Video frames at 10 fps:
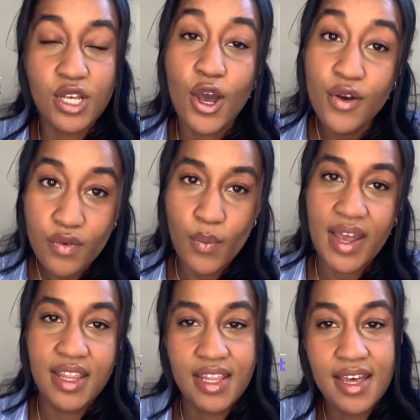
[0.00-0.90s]

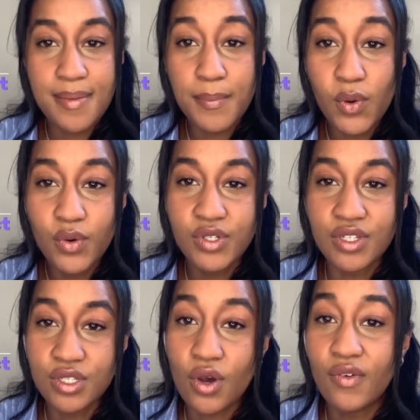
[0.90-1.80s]
overweight the
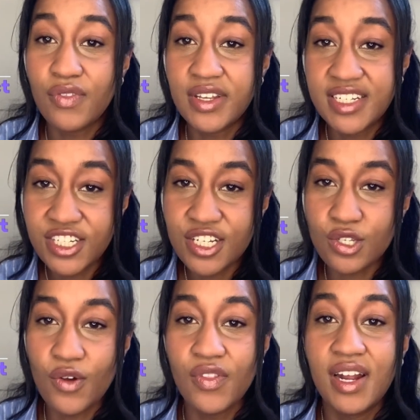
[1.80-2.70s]
importance of the digits
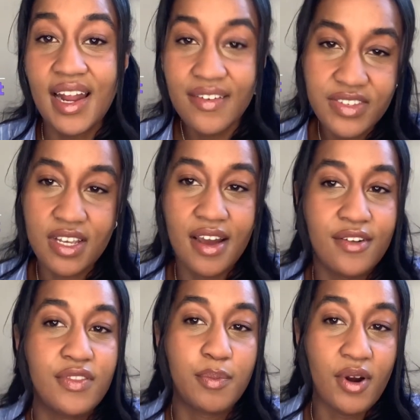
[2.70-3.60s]
on the left side
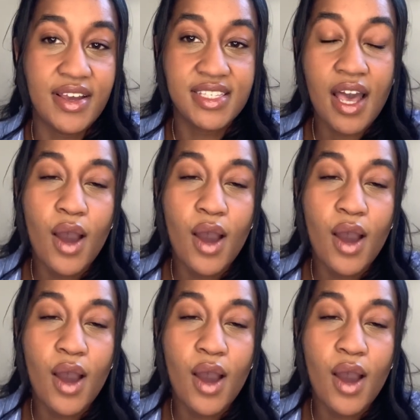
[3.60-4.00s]
of the price